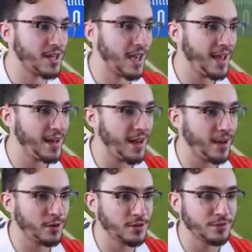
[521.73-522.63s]
10
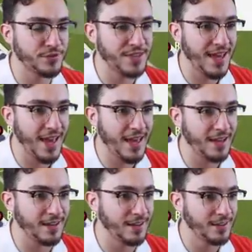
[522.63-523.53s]
out of
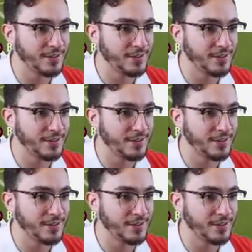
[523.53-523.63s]
10.